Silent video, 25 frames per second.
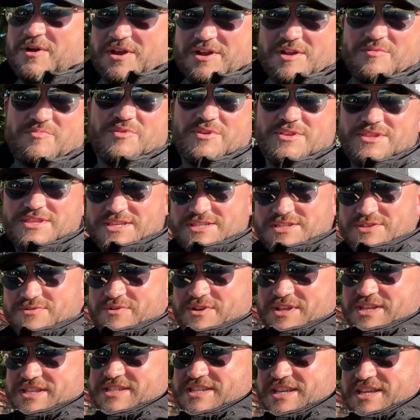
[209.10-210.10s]
going to put this
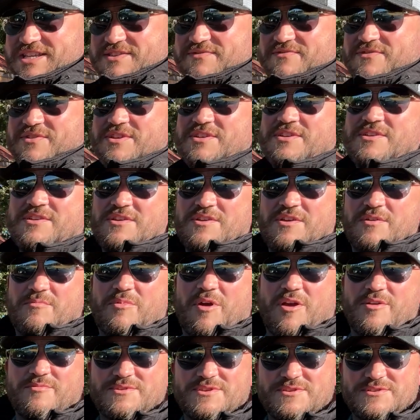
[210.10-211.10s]
26-foot
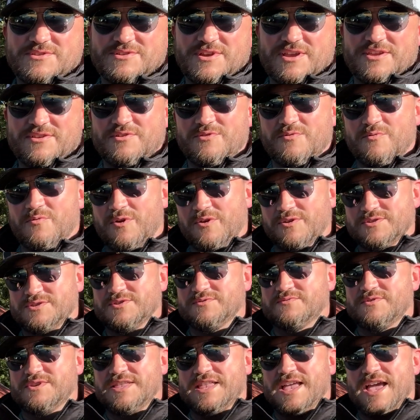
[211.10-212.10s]
barbecue trailer to work
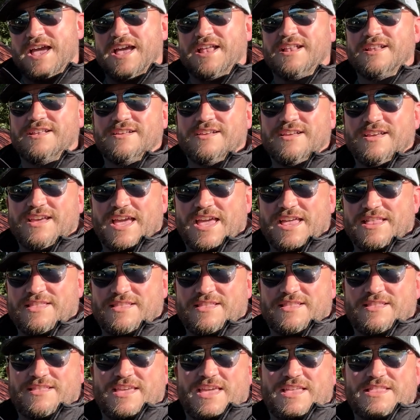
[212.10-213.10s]
doing that
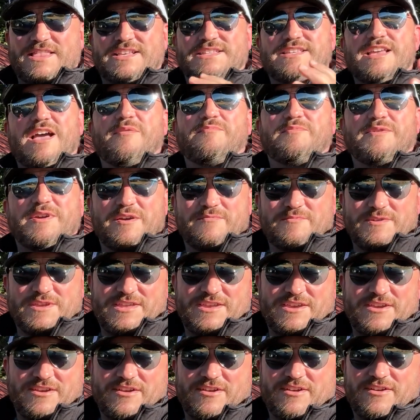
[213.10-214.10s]
in this upcoming
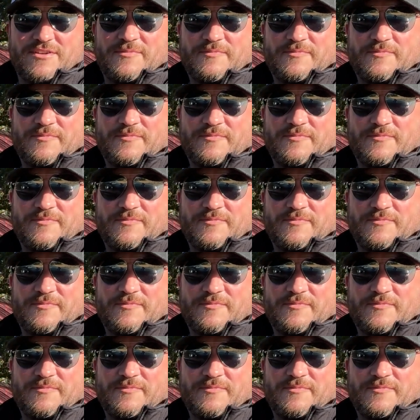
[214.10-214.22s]
year.